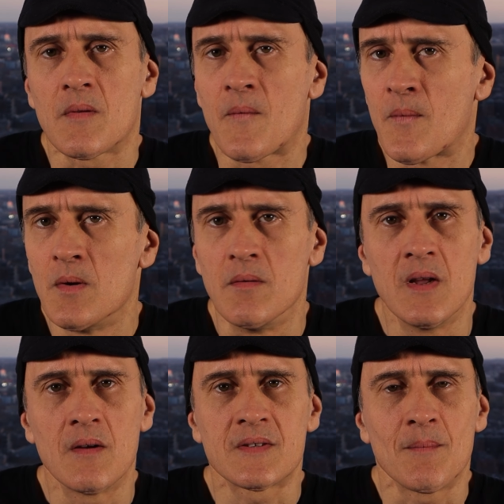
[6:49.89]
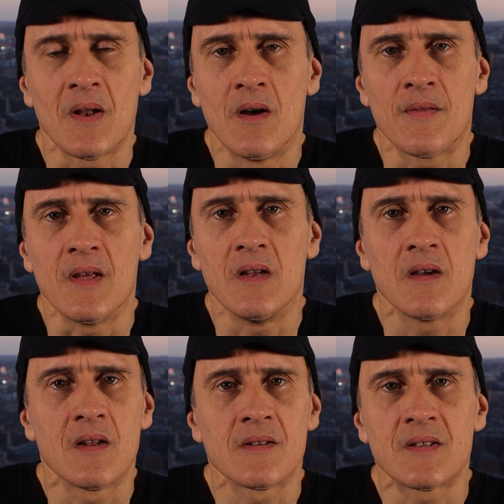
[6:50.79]
fruit, something healthy, and you
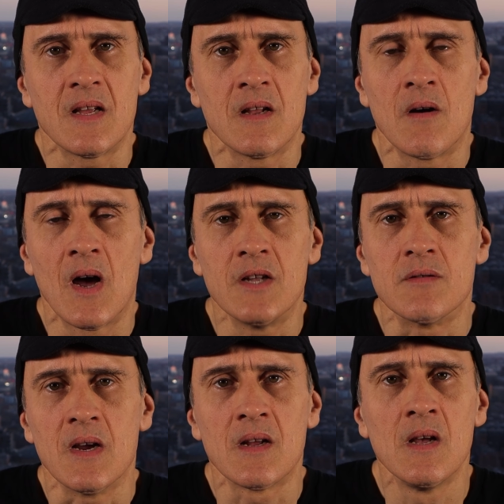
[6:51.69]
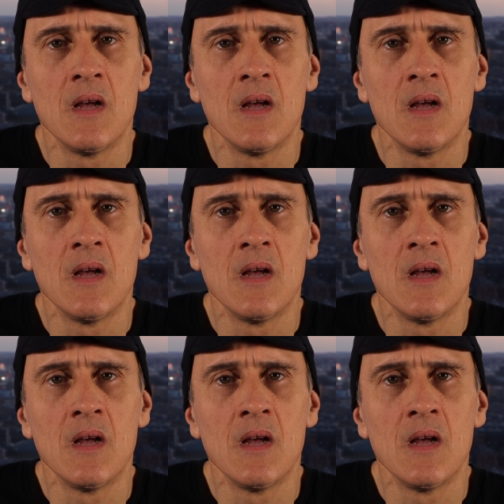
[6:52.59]
can stay, hydrate.